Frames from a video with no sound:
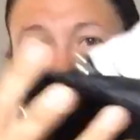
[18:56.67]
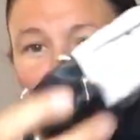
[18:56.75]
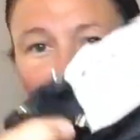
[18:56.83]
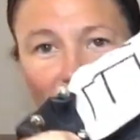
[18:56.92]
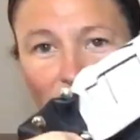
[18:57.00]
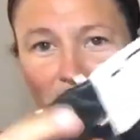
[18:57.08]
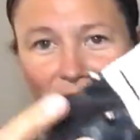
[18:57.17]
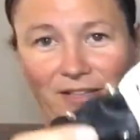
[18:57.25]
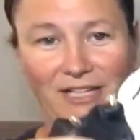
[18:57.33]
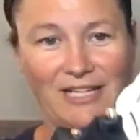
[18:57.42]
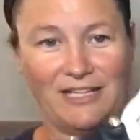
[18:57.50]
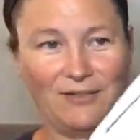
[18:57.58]
not high
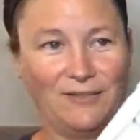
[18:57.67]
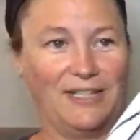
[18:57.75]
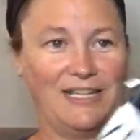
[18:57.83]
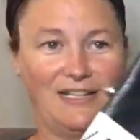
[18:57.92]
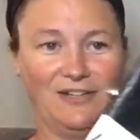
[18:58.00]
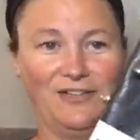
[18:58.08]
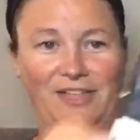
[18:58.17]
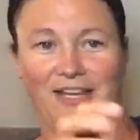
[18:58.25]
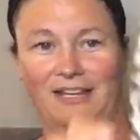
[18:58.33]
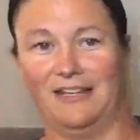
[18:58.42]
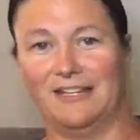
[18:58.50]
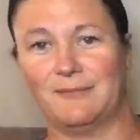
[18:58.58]
quality. You can hear
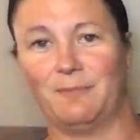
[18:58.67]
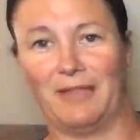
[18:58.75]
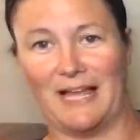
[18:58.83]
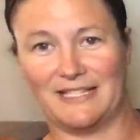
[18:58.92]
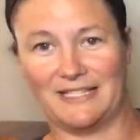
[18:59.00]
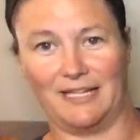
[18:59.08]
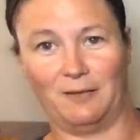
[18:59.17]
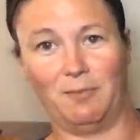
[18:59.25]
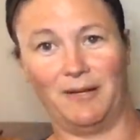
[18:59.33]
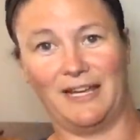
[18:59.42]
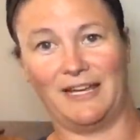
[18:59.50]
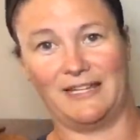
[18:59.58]
that it is plastic,
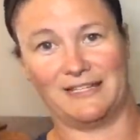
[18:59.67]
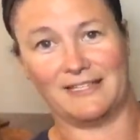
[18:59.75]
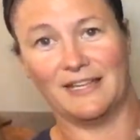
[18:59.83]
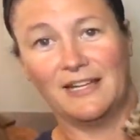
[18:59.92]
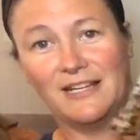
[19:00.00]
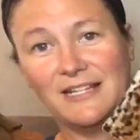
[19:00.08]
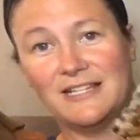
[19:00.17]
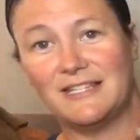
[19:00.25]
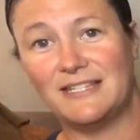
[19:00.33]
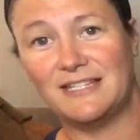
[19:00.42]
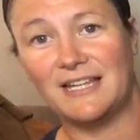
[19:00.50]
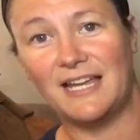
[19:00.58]
but it is
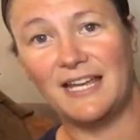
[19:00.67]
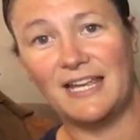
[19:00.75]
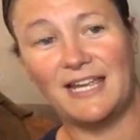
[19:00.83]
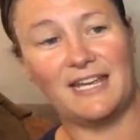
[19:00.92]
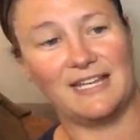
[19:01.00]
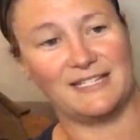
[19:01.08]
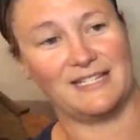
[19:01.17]
studded.